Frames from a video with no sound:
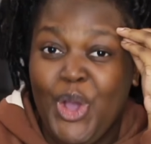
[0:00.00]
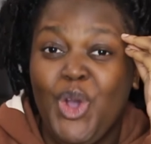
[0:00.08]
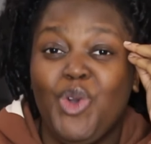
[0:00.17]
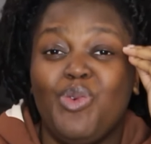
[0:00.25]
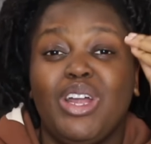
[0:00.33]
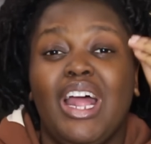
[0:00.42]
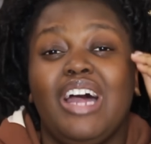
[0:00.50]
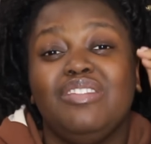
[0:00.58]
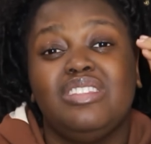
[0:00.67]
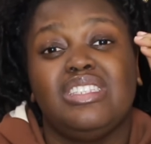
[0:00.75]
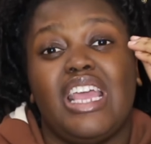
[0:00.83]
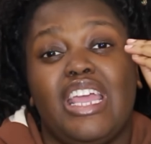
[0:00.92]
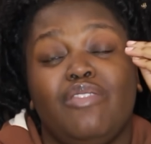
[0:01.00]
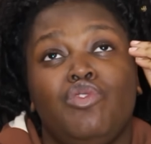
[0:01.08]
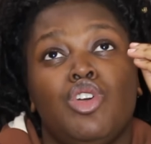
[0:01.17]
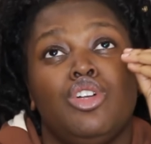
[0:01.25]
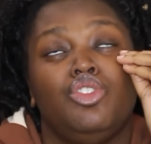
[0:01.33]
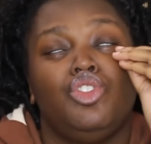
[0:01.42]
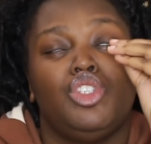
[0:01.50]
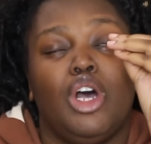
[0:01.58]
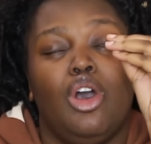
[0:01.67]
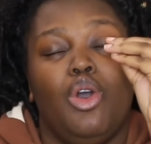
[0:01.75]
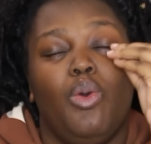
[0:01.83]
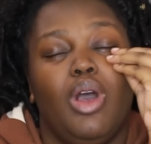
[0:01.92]
would have saved
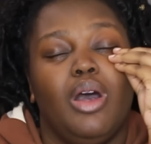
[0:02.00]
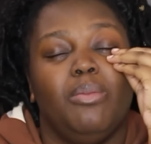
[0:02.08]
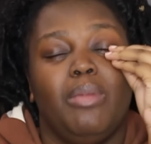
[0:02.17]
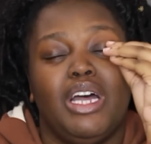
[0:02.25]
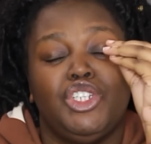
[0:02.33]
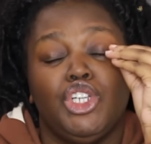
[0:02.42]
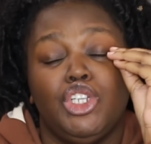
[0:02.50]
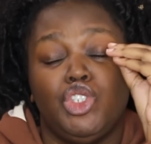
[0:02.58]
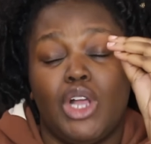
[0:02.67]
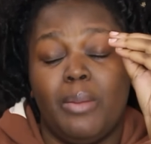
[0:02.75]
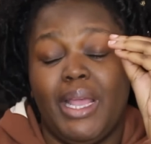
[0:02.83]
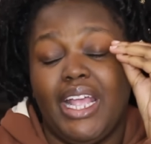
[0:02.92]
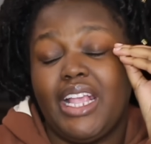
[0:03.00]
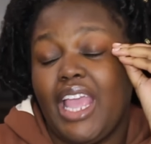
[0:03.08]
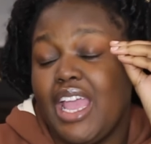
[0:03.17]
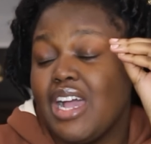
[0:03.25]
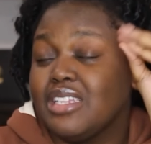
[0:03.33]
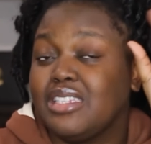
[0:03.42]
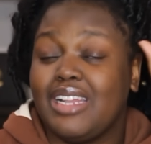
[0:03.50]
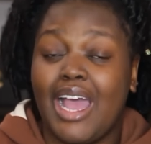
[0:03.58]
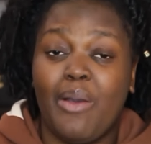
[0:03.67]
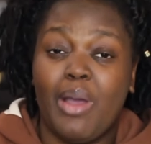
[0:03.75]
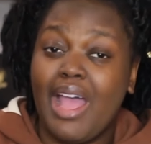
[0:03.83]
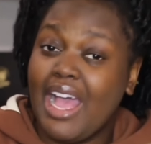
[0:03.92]
so much drama and chaos.
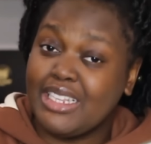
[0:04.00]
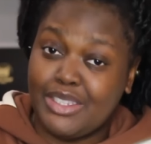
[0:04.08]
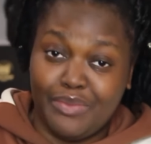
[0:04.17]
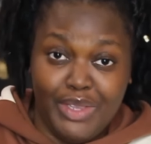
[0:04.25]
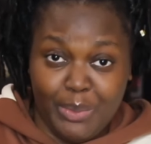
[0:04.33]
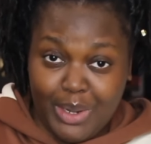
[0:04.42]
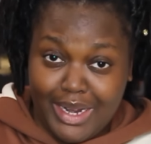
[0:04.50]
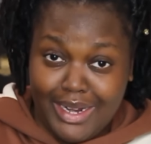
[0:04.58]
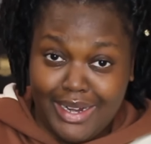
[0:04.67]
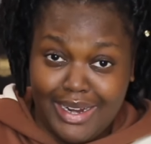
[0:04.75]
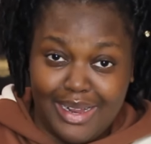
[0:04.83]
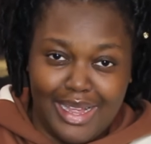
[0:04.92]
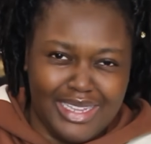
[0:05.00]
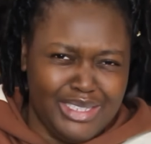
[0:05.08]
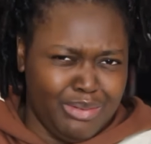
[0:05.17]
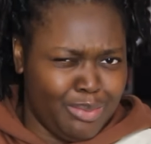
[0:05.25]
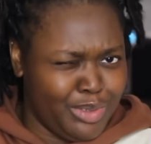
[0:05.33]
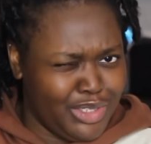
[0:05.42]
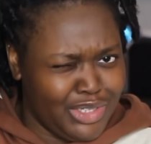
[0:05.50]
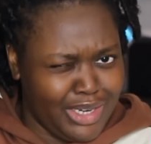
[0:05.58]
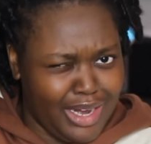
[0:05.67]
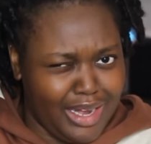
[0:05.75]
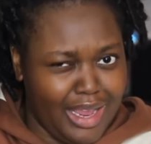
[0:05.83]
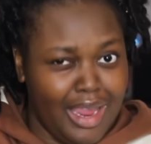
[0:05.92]
Now, as a viewer, I do
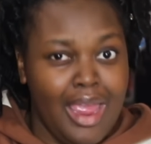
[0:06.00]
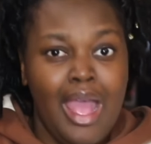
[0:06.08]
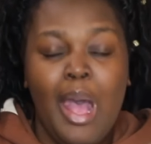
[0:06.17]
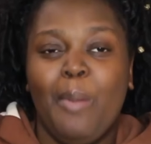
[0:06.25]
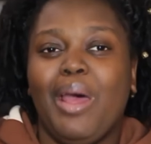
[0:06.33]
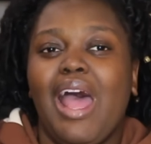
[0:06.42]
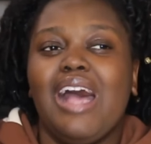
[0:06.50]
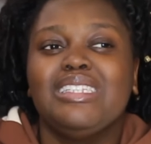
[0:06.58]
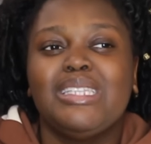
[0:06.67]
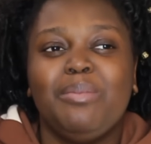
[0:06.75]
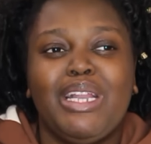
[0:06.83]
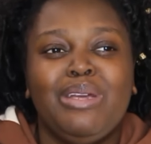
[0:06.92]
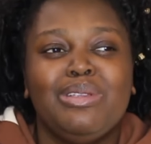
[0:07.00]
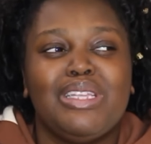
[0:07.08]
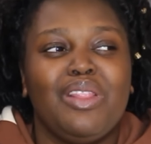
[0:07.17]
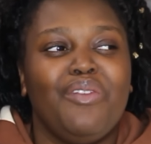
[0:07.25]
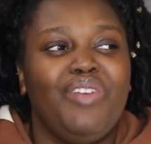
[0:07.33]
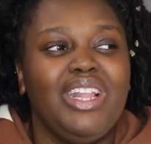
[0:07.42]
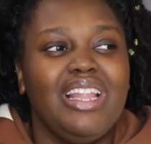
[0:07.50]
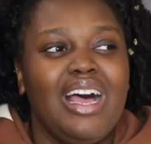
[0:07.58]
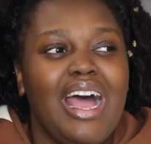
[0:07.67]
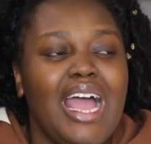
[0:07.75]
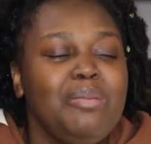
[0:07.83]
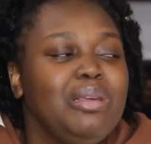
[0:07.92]
appreciate it. But as somebody who's in the villa,
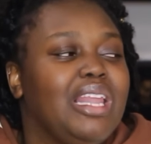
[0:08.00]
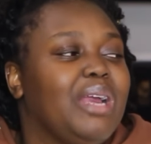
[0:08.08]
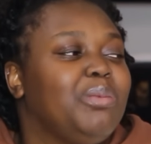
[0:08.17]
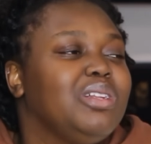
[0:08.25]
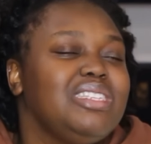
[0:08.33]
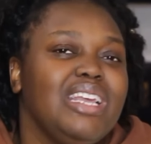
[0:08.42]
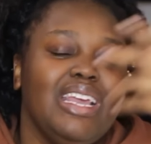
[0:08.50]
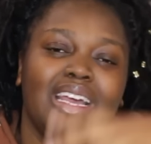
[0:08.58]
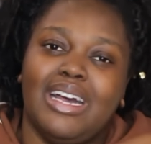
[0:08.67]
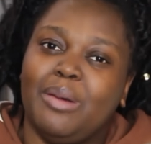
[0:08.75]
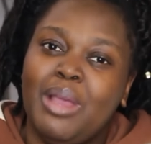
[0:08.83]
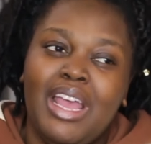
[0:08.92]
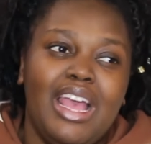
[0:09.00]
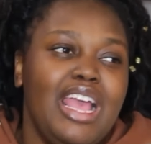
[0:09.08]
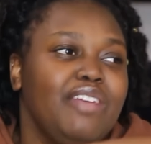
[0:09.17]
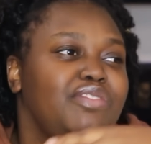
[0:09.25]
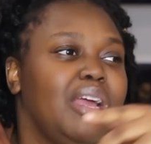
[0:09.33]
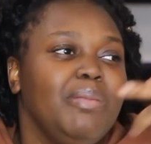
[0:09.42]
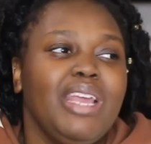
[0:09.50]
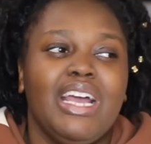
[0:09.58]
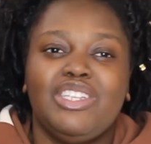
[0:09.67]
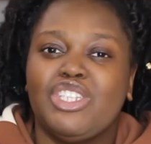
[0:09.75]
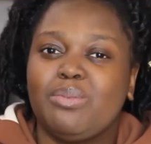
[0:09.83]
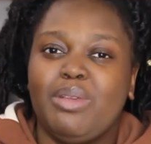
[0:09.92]
I'd be like, well, damn, if Demi had
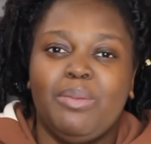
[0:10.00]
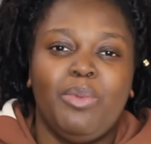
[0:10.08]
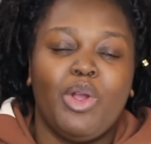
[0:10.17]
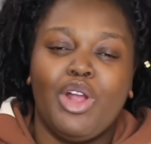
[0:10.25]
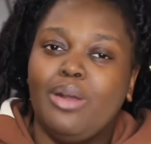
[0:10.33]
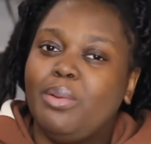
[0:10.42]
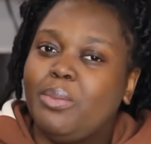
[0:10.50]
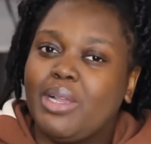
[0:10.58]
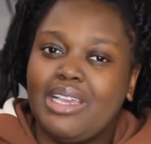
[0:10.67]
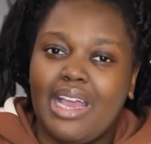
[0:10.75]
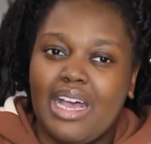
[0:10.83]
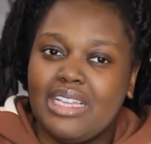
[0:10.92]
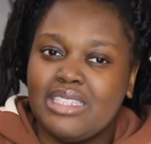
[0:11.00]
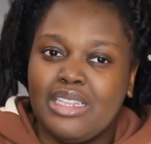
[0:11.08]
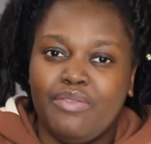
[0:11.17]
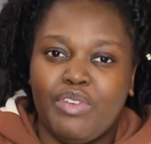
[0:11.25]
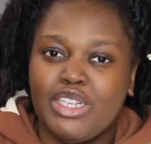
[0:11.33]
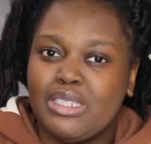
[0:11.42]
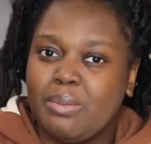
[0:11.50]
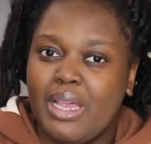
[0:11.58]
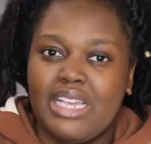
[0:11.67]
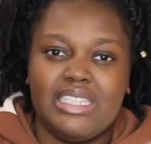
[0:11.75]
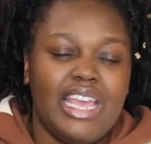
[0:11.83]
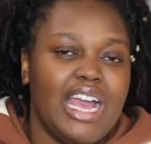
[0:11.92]
just been more open with Kaz in the first
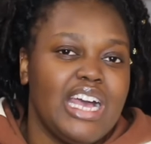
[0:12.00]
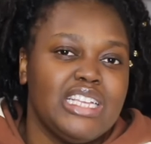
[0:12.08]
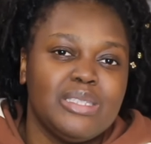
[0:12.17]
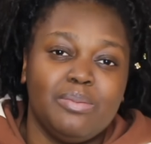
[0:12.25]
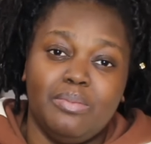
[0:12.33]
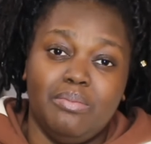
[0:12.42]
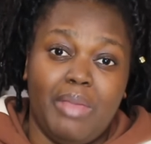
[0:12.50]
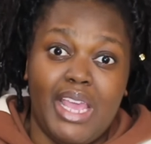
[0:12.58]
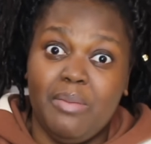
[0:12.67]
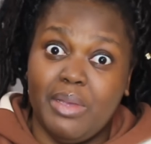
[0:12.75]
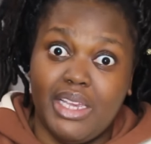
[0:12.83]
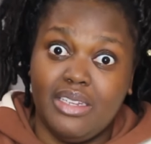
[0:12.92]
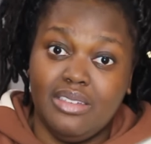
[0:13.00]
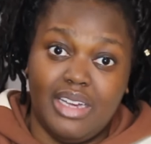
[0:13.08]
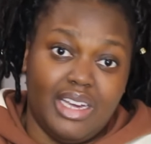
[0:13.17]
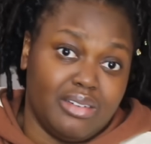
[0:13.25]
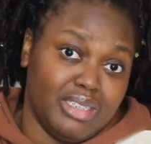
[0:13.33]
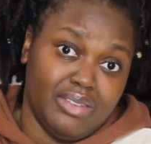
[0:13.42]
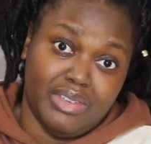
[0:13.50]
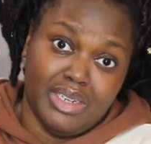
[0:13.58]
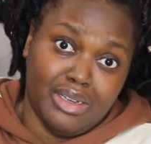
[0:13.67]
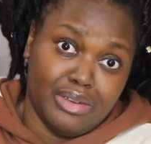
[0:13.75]
place, Kaz maybe wouldn't